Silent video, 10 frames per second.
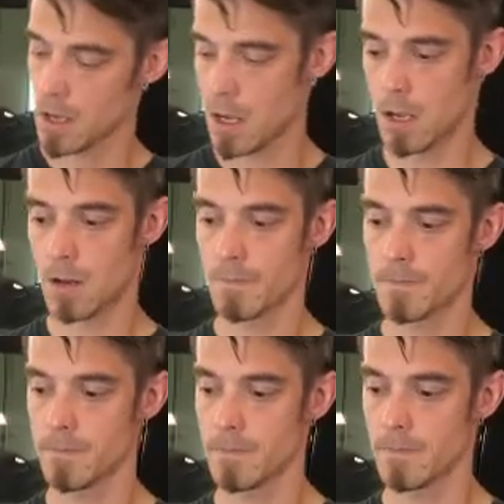
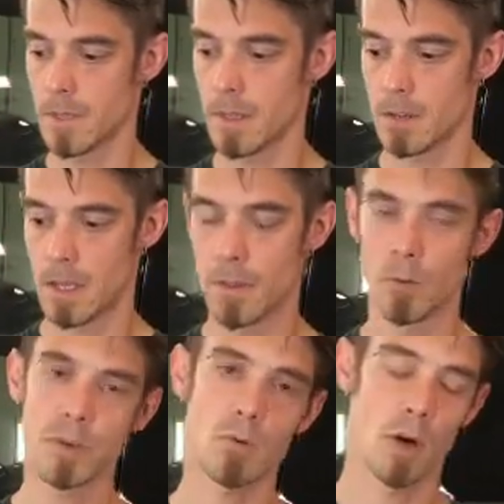And the
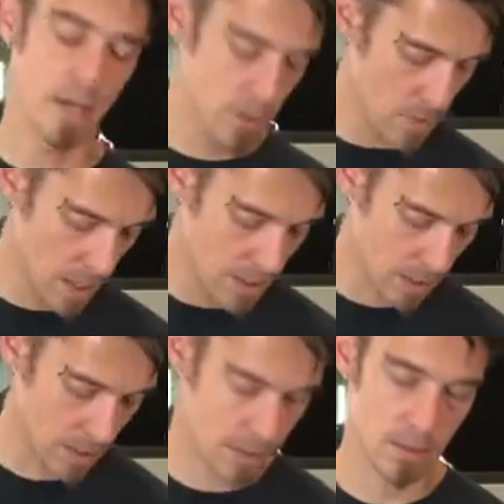reason why I do that is
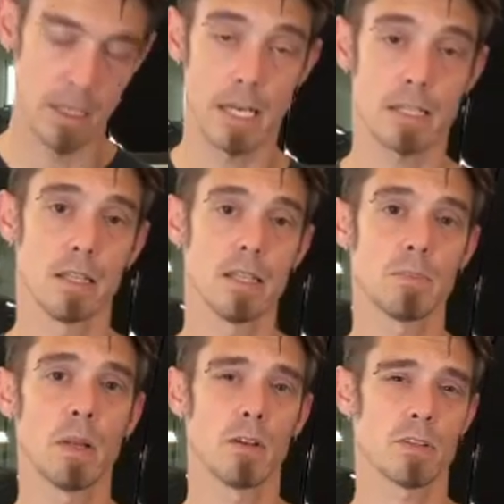because, like I said, these
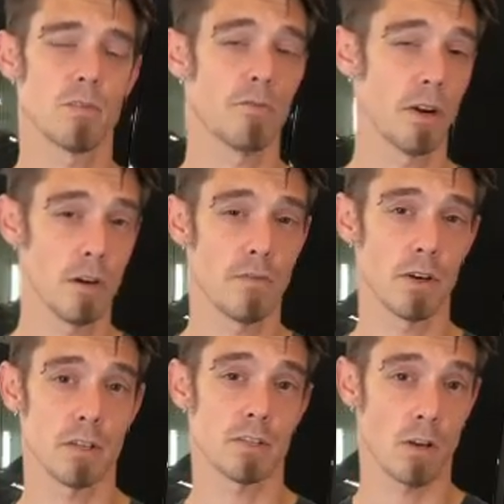pillars are
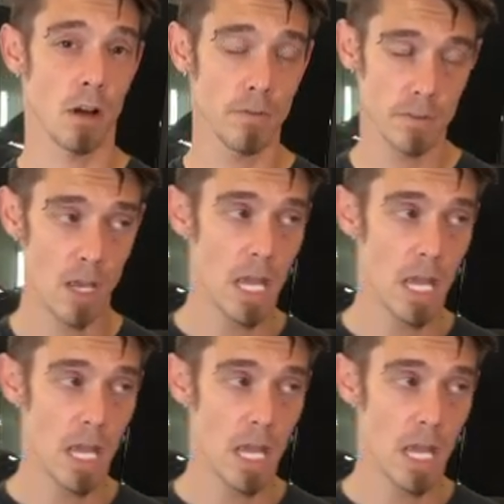very soft,